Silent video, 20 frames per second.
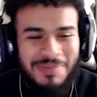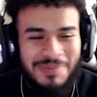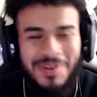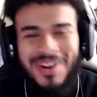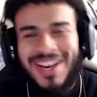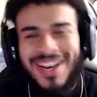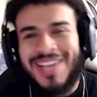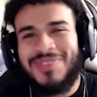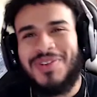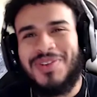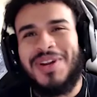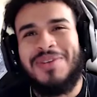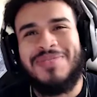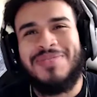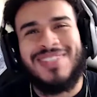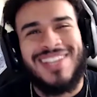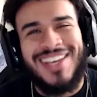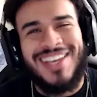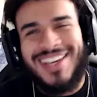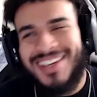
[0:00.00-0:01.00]
point, that's what I'm
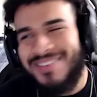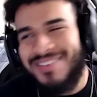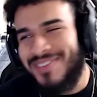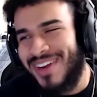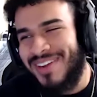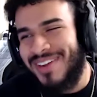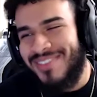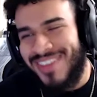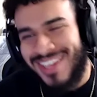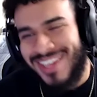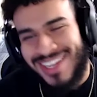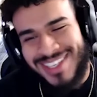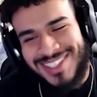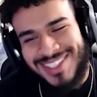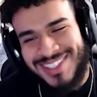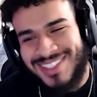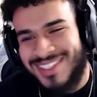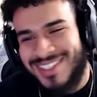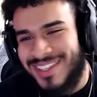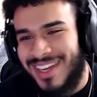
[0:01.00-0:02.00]
saying. But I'm like, I
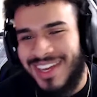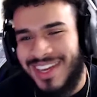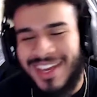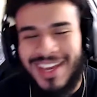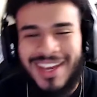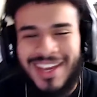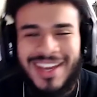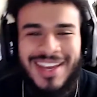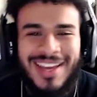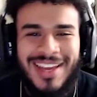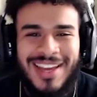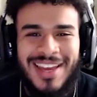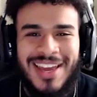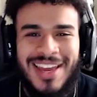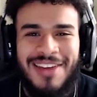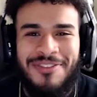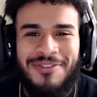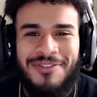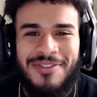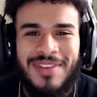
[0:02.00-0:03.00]
still like,
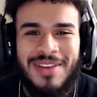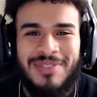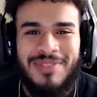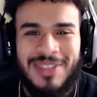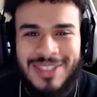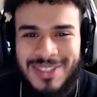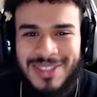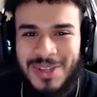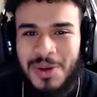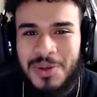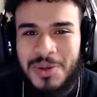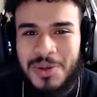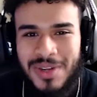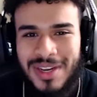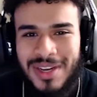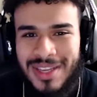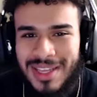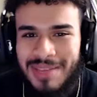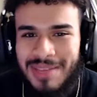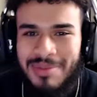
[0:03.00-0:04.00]
if the snow's
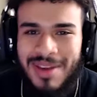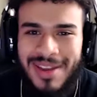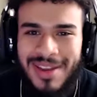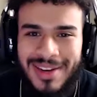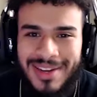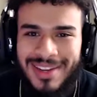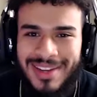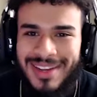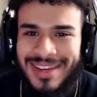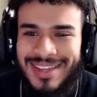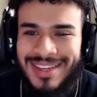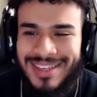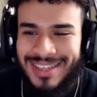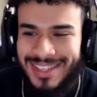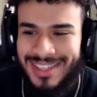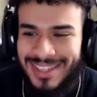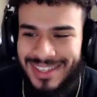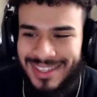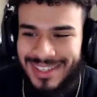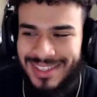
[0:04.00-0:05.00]
gonna keep hitting like it
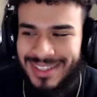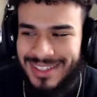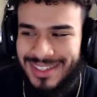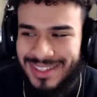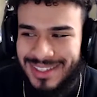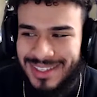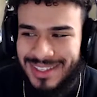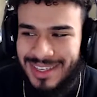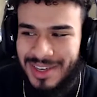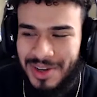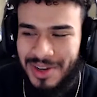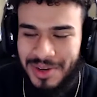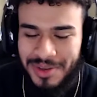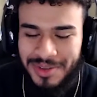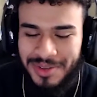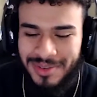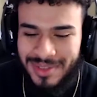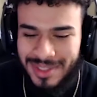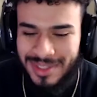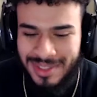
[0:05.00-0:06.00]
did,
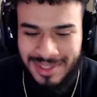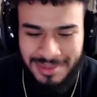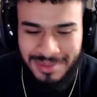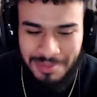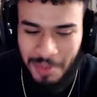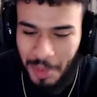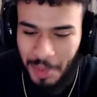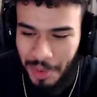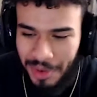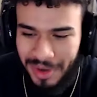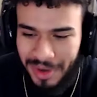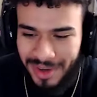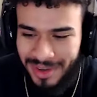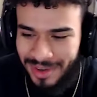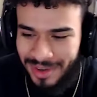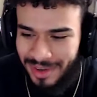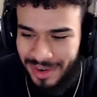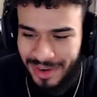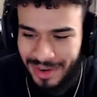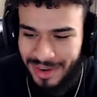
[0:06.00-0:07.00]
this
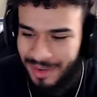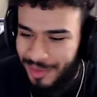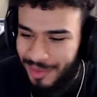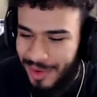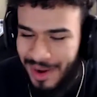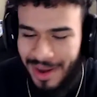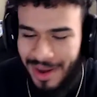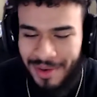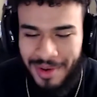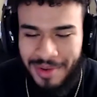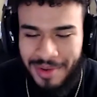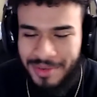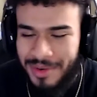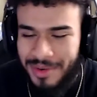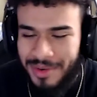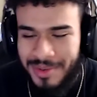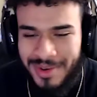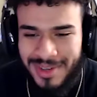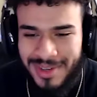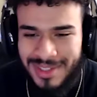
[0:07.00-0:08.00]
morning or however
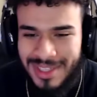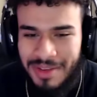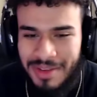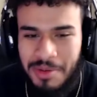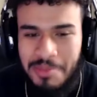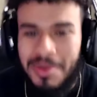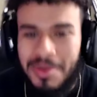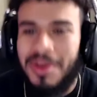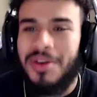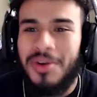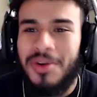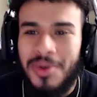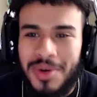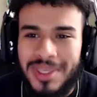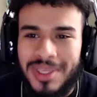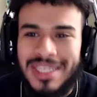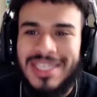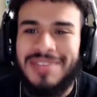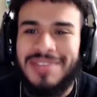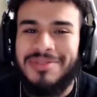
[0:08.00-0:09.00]
it was, I'm gonna be
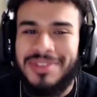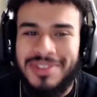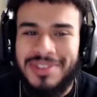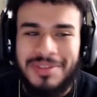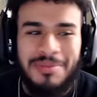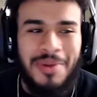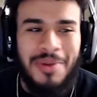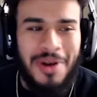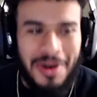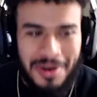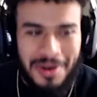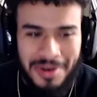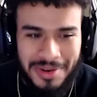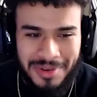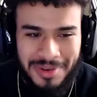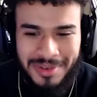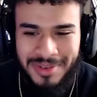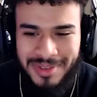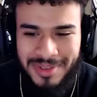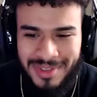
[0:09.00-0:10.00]
annoyed even
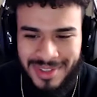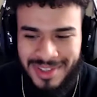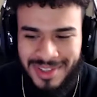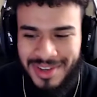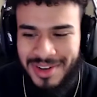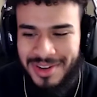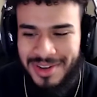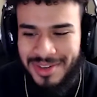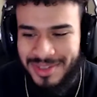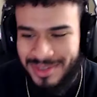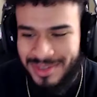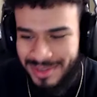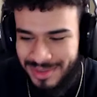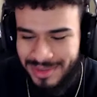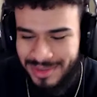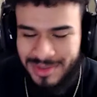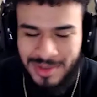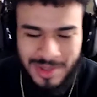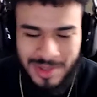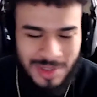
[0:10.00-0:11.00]
tomorrow.
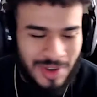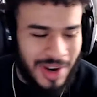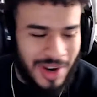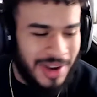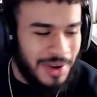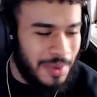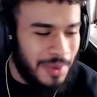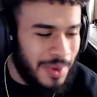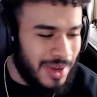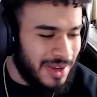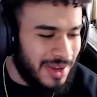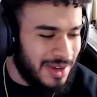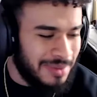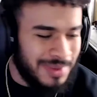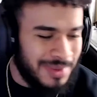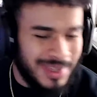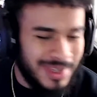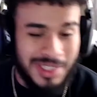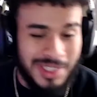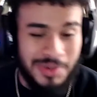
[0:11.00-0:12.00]
Trying to wake up
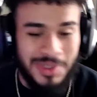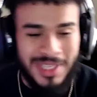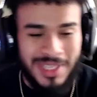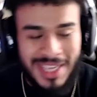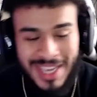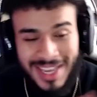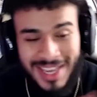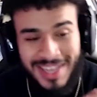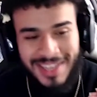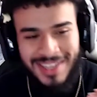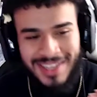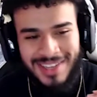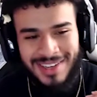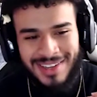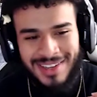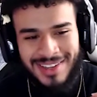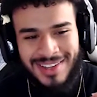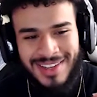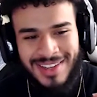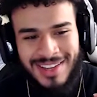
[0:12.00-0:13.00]
because it was
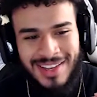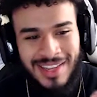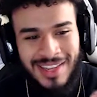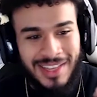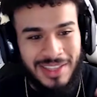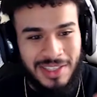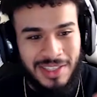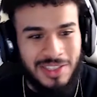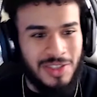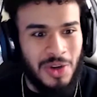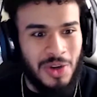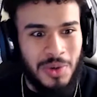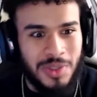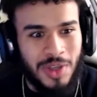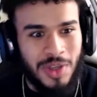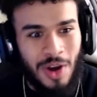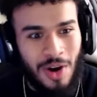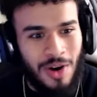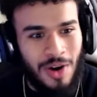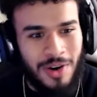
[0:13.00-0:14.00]
hitting, like the snow
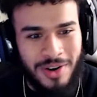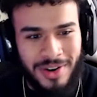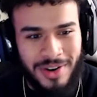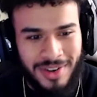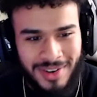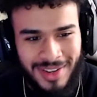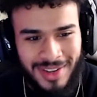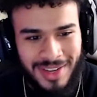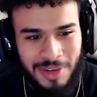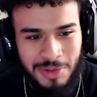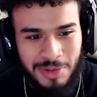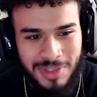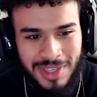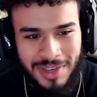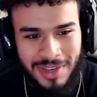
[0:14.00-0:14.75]
was hard, like it was